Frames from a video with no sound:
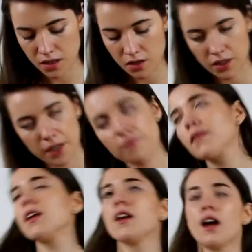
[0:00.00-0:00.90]
Okay,
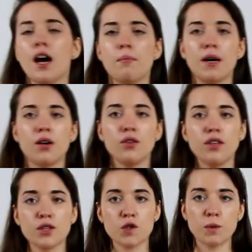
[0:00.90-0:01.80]
about
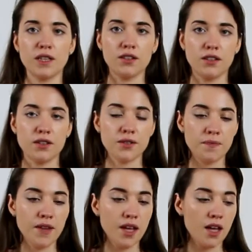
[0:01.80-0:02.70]
the sweeteners.
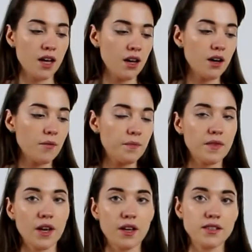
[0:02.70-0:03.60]

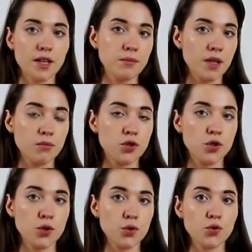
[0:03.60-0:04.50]
I sometimes
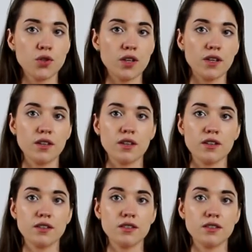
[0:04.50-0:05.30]
use the